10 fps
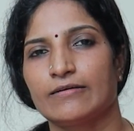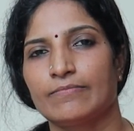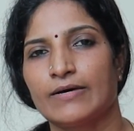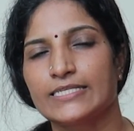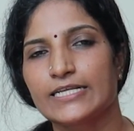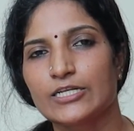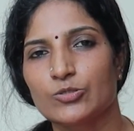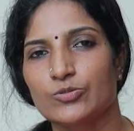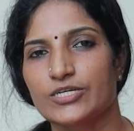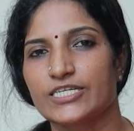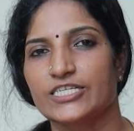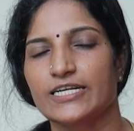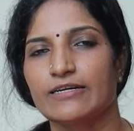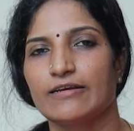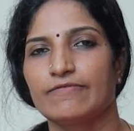muscle
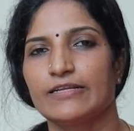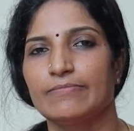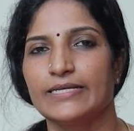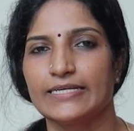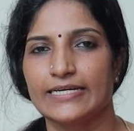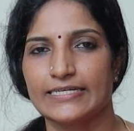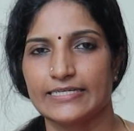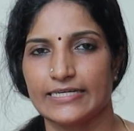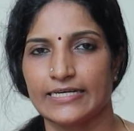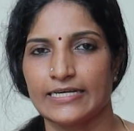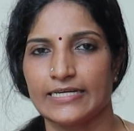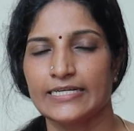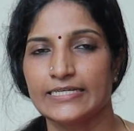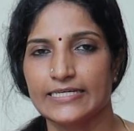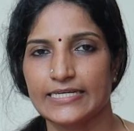nutrition will be get
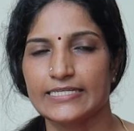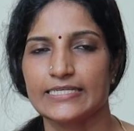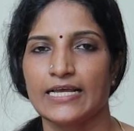increase,